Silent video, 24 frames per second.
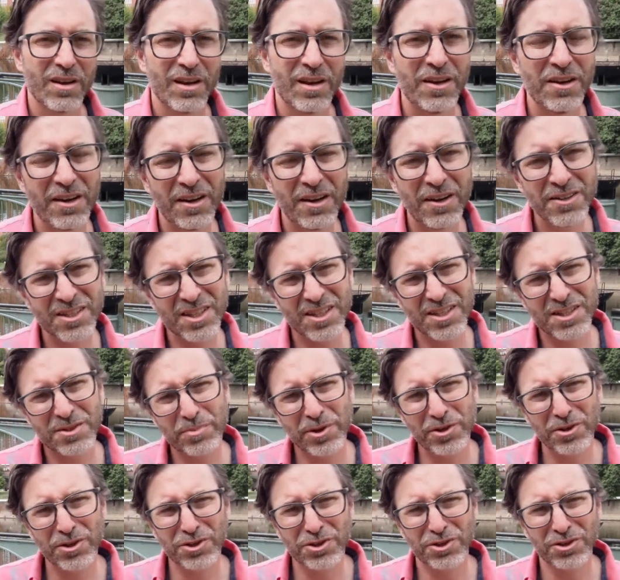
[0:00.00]
Here, here's the
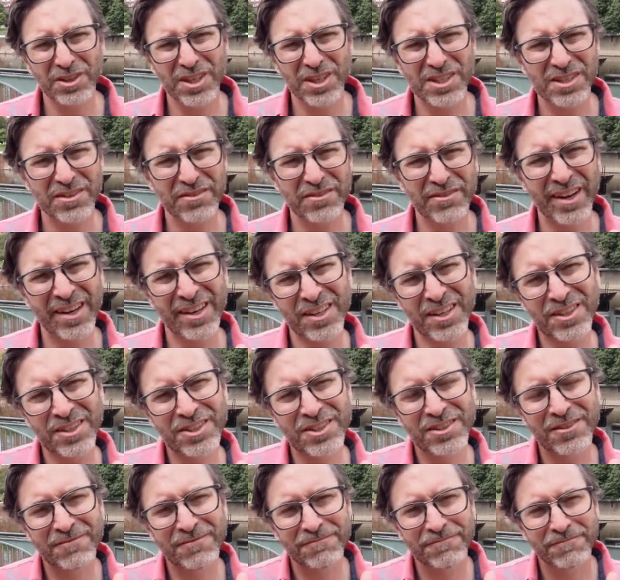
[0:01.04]
spiritual
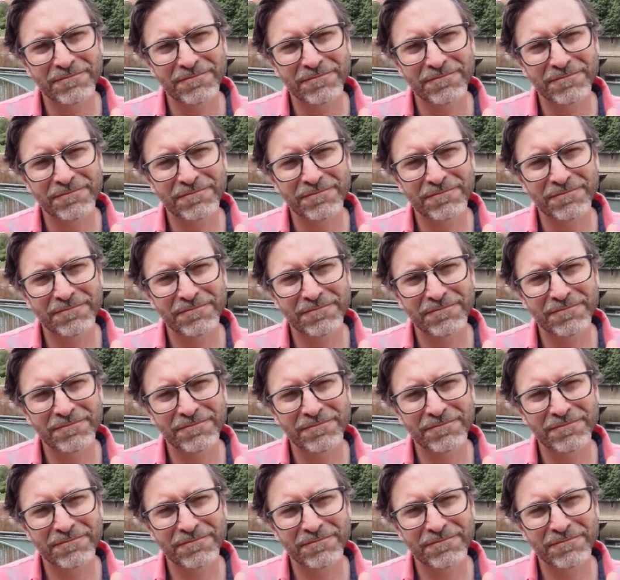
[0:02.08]
disadvantage